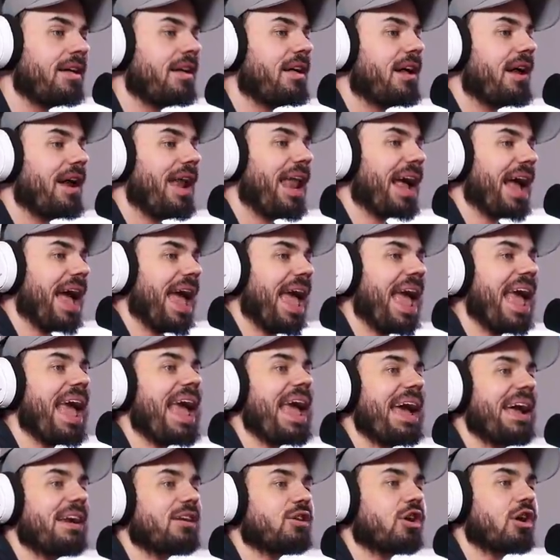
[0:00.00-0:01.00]
Like a
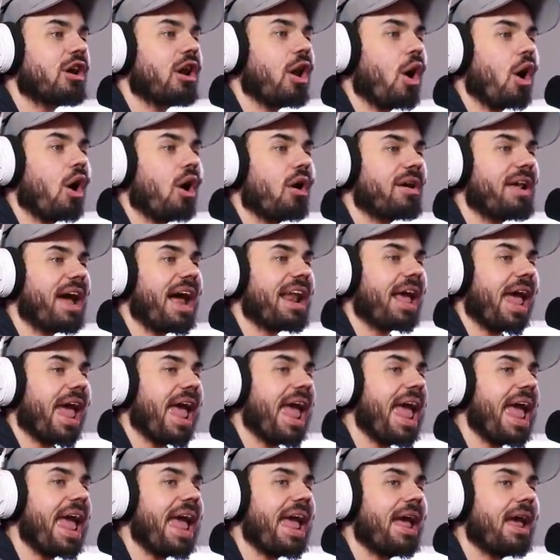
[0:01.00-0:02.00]
hand claw, not a
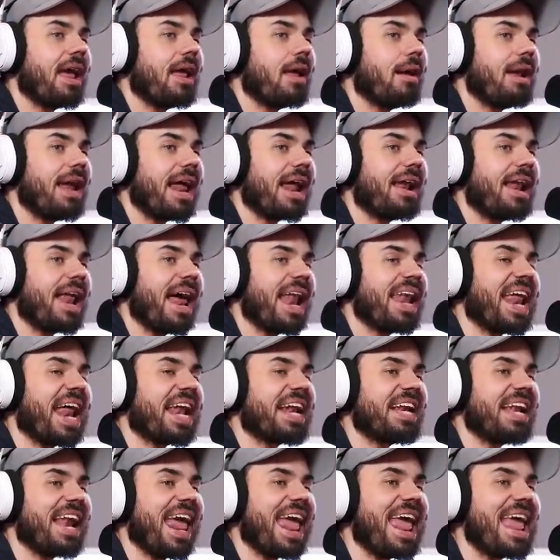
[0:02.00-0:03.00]
hand, not,
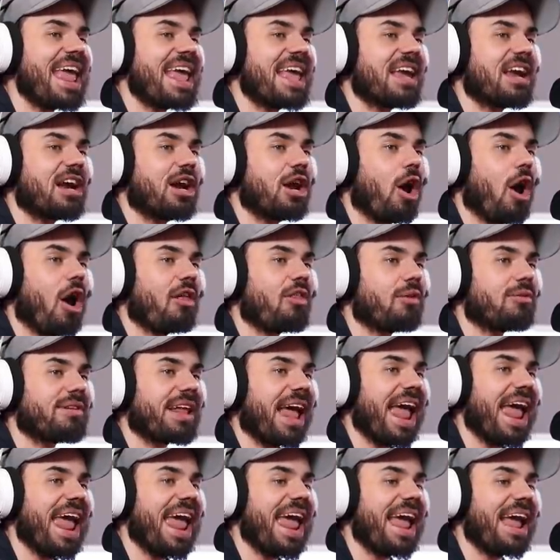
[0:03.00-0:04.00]
not, a leg claw. I thought it
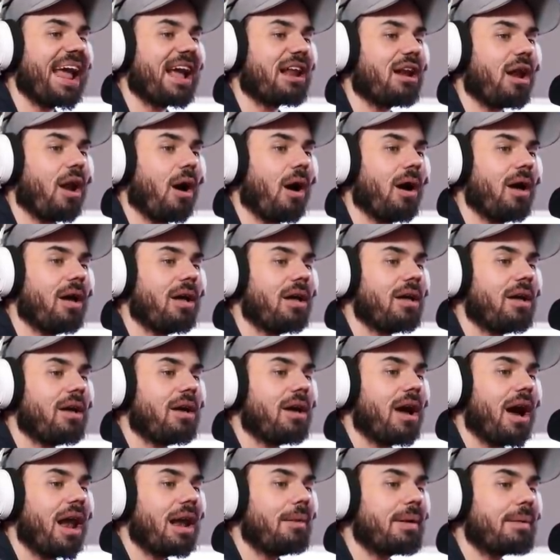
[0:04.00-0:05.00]
was a hand claw.
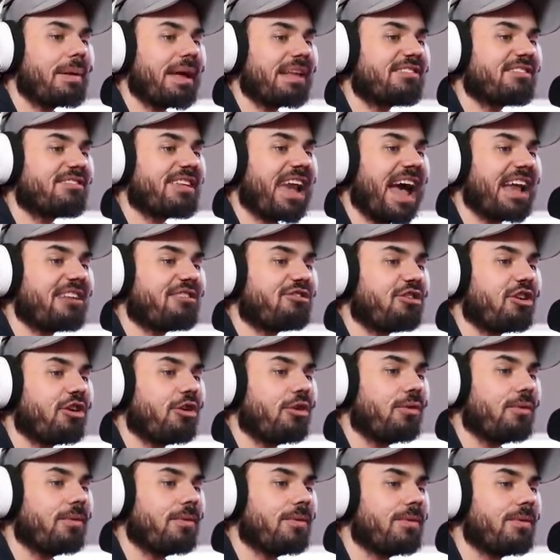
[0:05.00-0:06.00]
Oh, let me get my
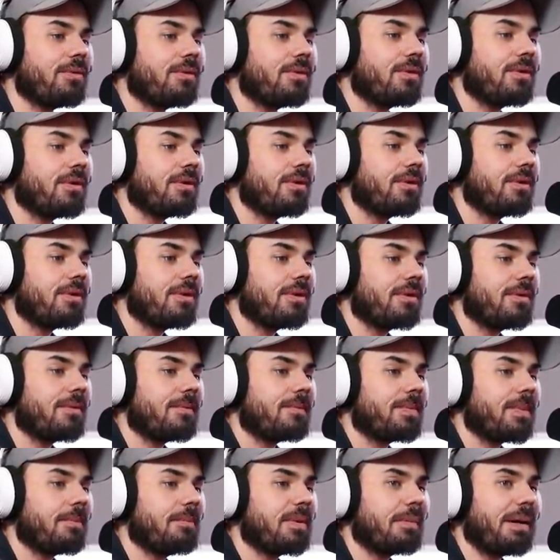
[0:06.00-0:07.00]
statue.
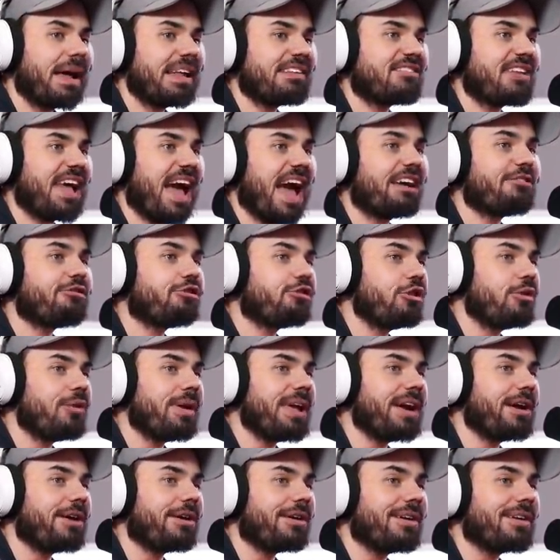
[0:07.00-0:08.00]
Let me get my statue
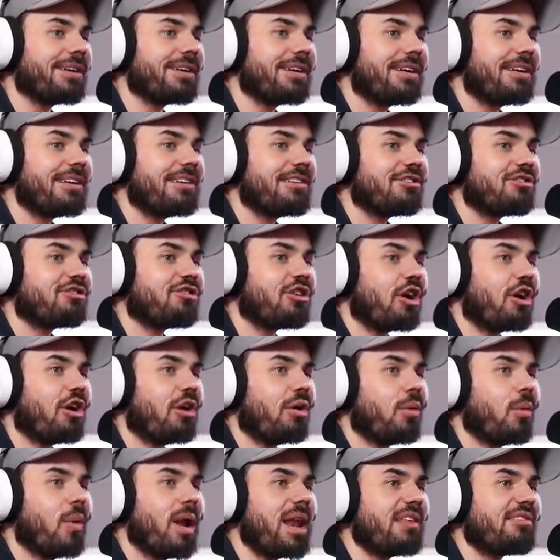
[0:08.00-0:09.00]
here. Sir,
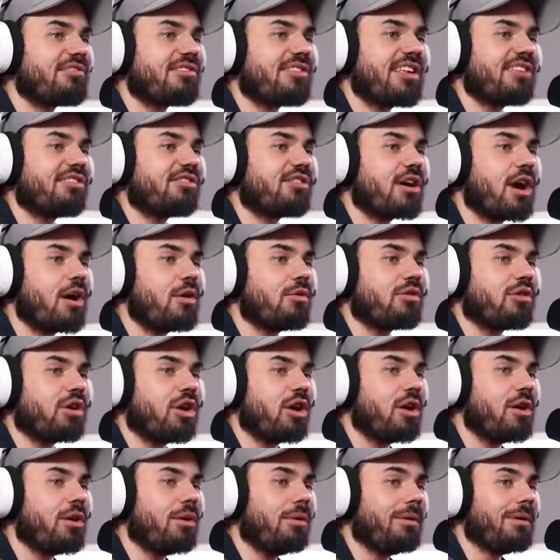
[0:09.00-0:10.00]
what does this go
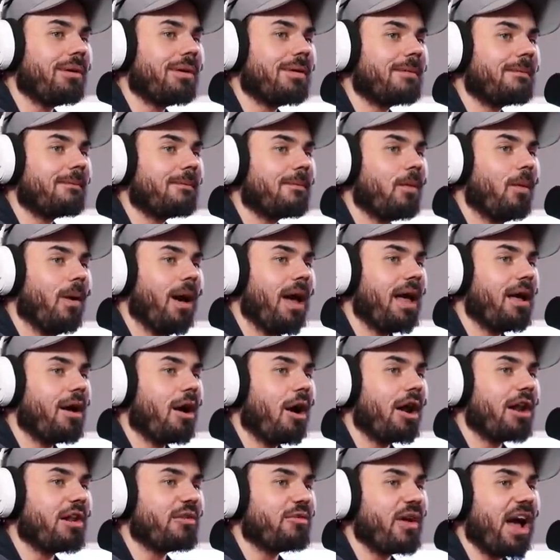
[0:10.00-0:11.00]
to? What
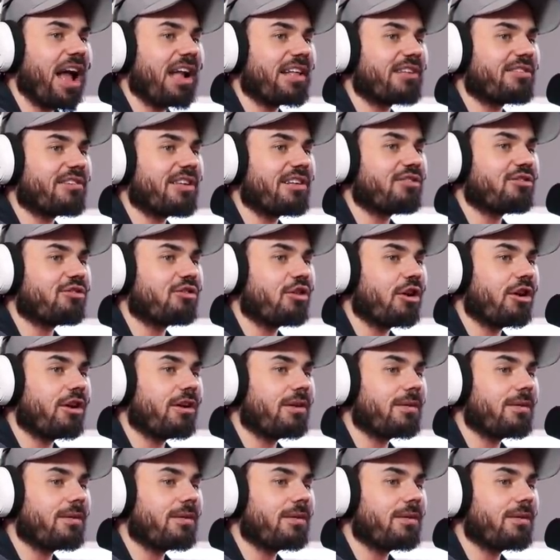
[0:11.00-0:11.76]
artifact is this, sir?